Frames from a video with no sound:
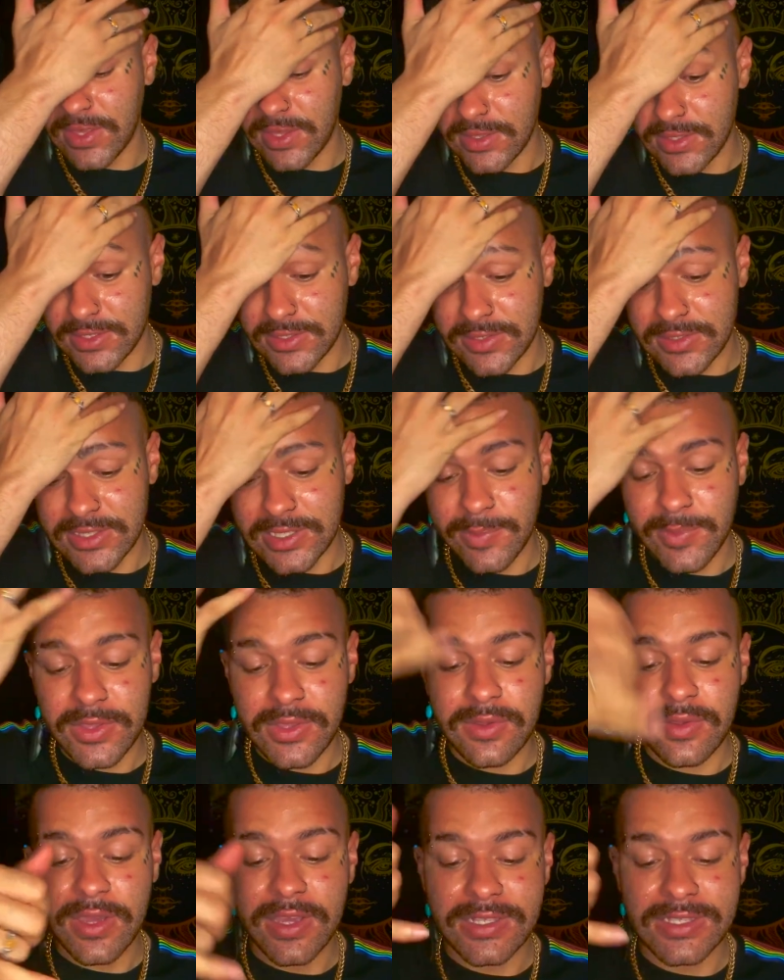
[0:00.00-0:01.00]
like this, some of
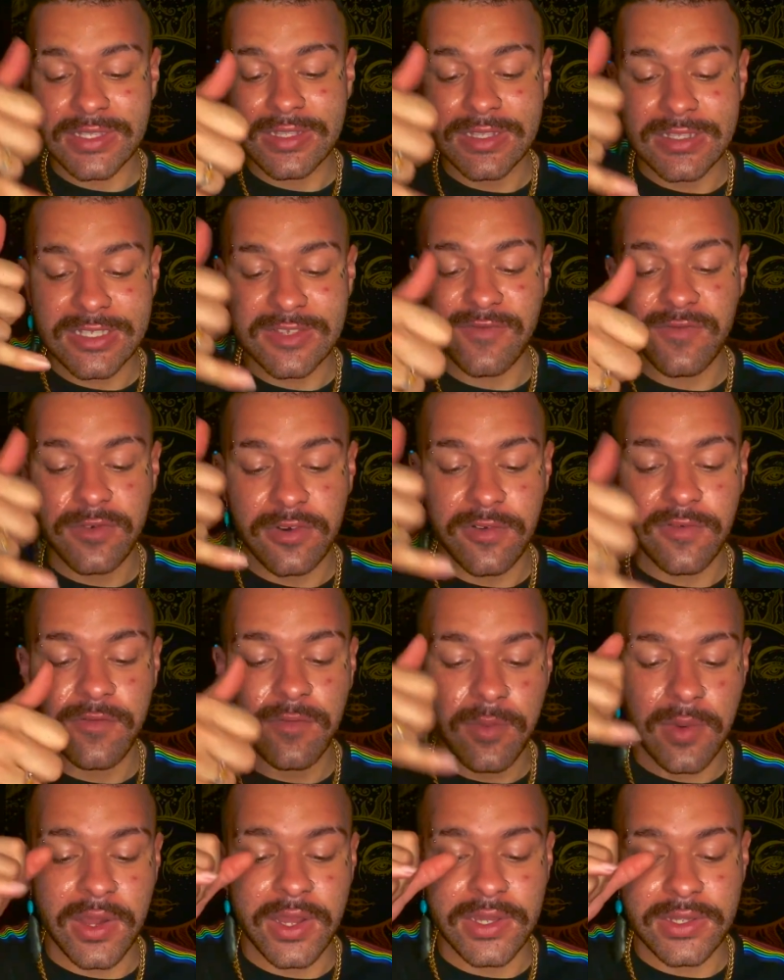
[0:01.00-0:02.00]
you guys in this Four of
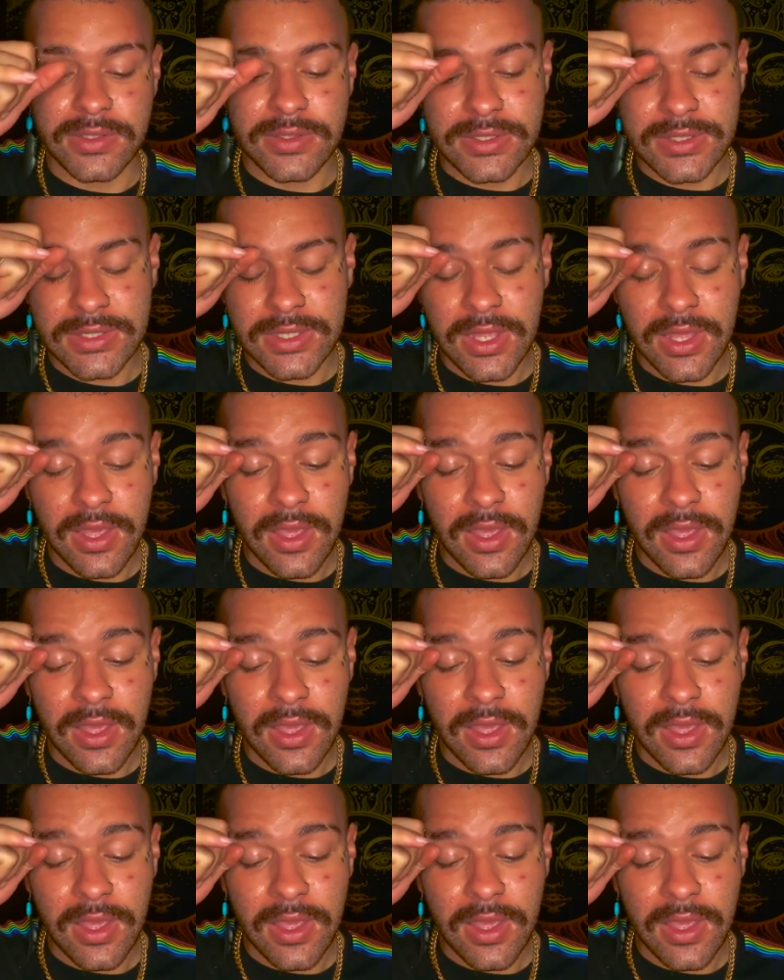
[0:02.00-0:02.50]
Wands,